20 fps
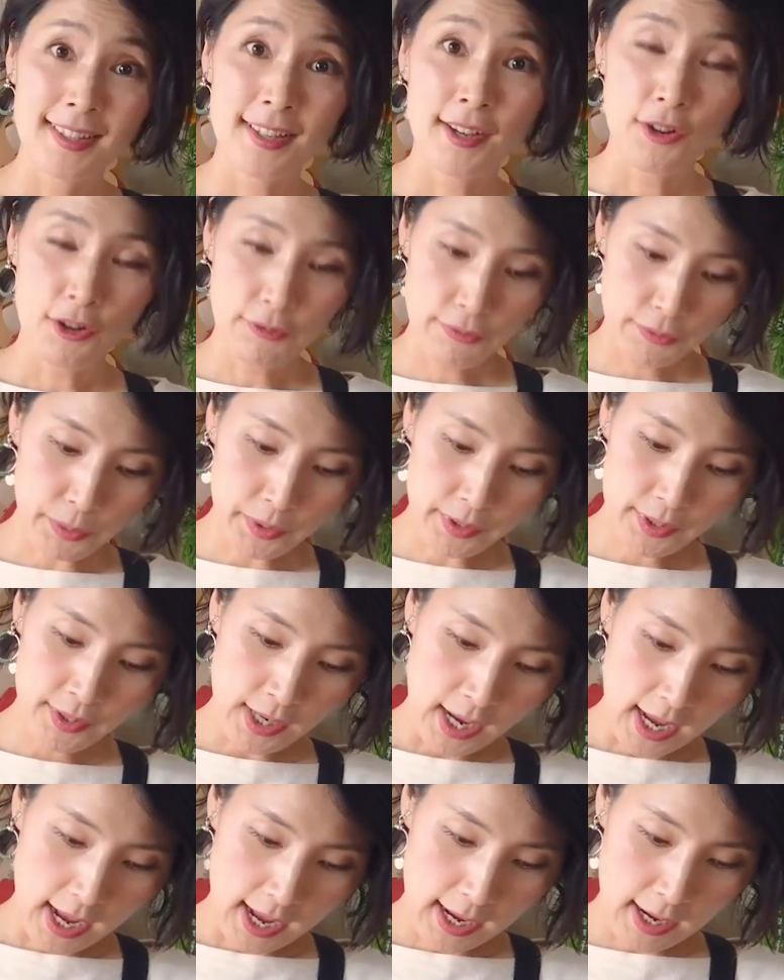So of
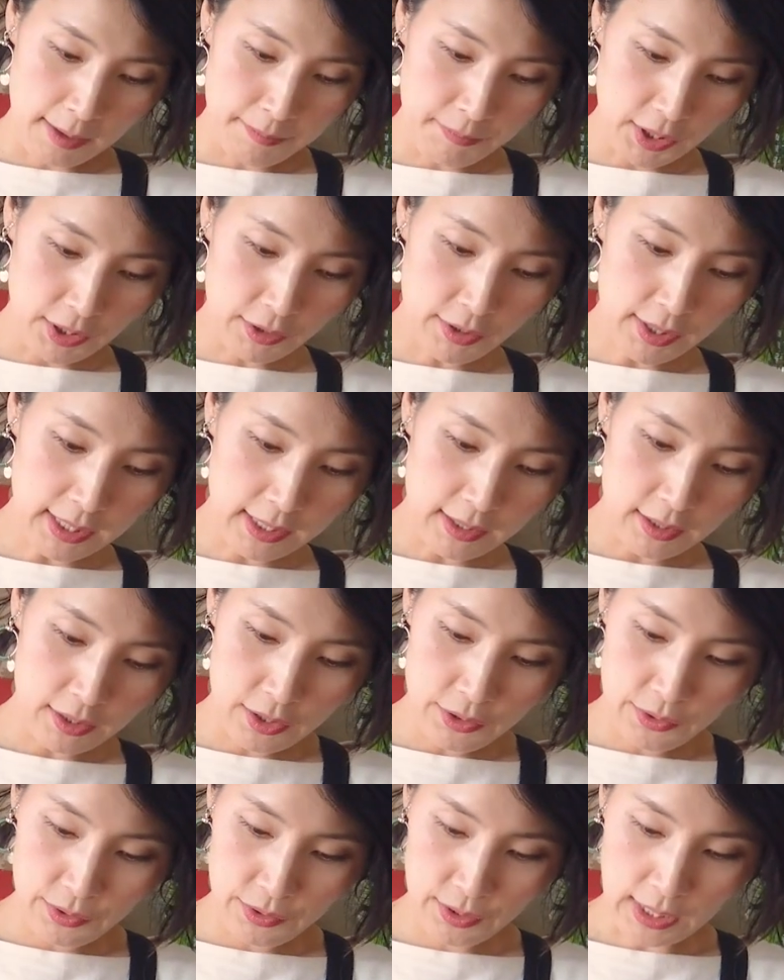course, you can
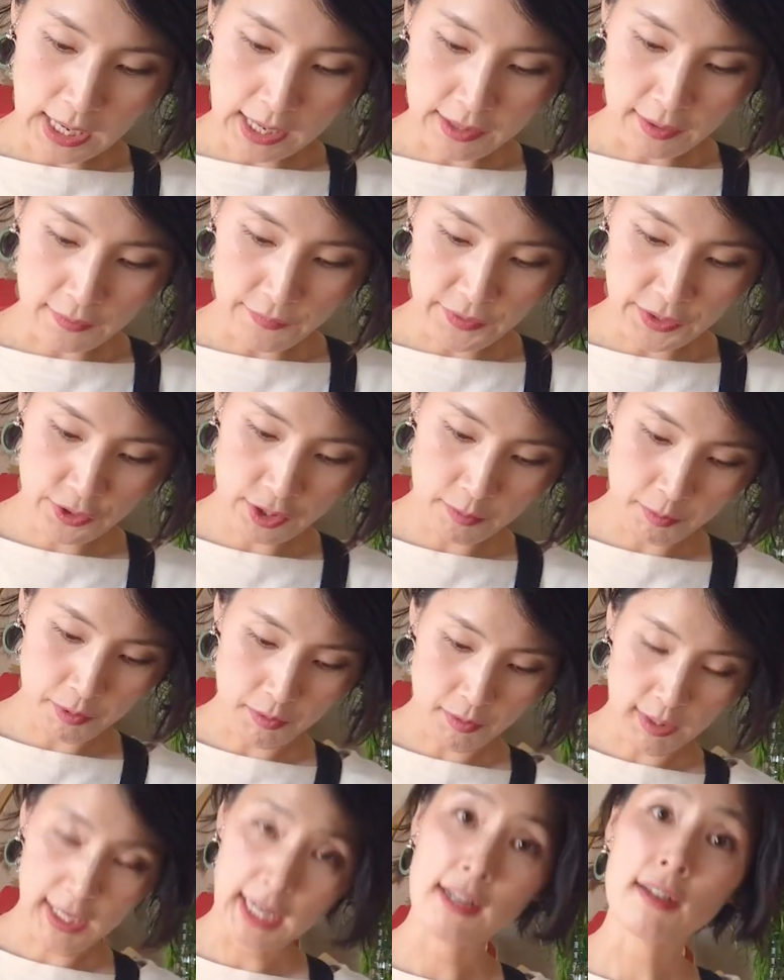use other
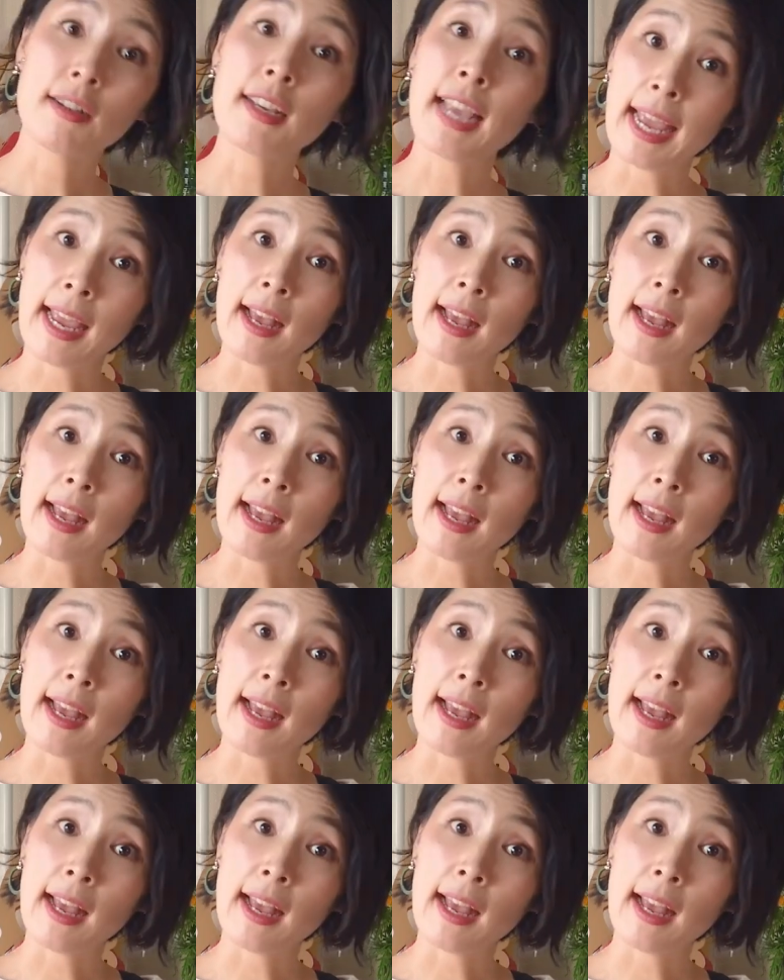vegetable like